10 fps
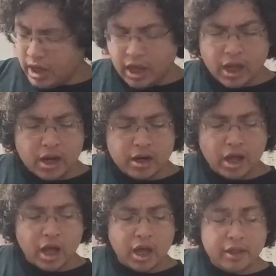And
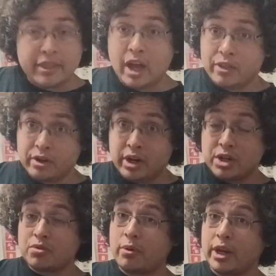the other
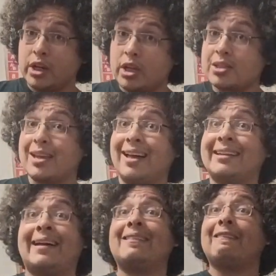intro that he does
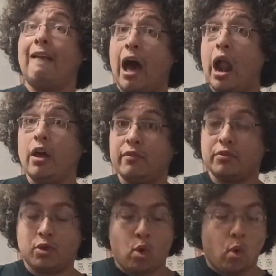on a lot of
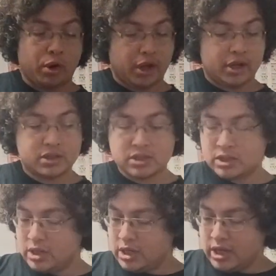the
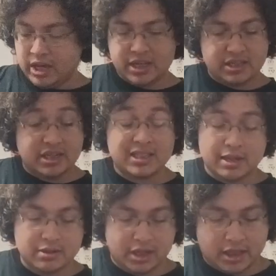recordings is, it
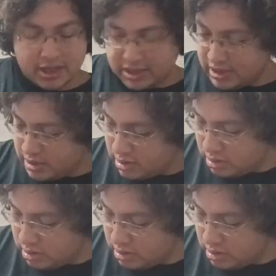sounds like this. It